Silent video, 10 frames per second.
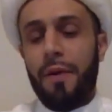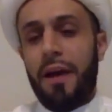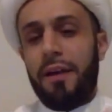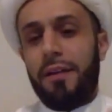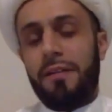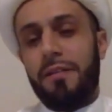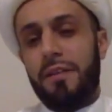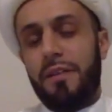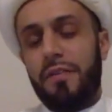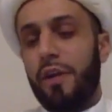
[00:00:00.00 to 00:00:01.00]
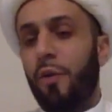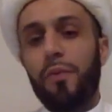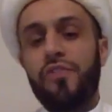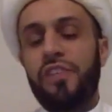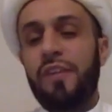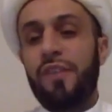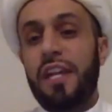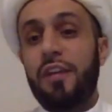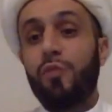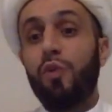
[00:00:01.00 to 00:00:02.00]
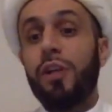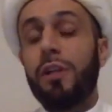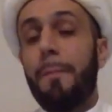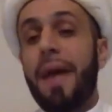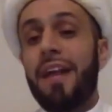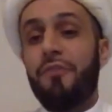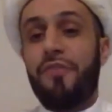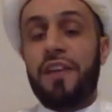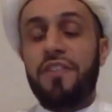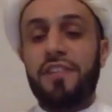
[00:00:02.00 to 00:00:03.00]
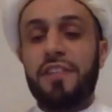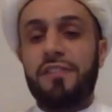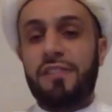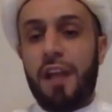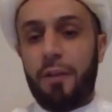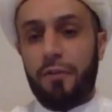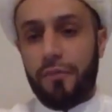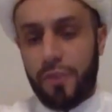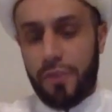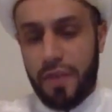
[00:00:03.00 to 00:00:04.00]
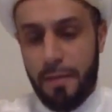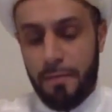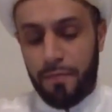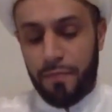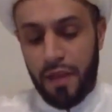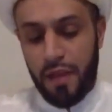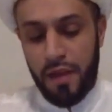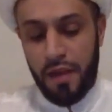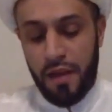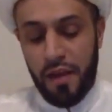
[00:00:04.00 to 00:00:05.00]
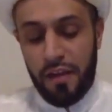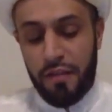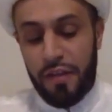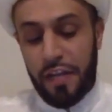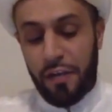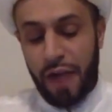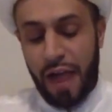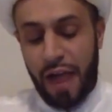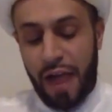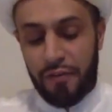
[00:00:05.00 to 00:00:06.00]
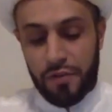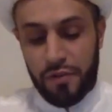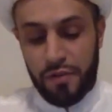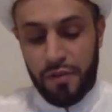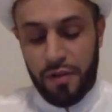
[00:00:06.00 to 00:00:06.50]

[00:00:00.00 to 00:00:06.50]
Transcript: but they don't perceive it. It will manifest itself to them in the hereafter.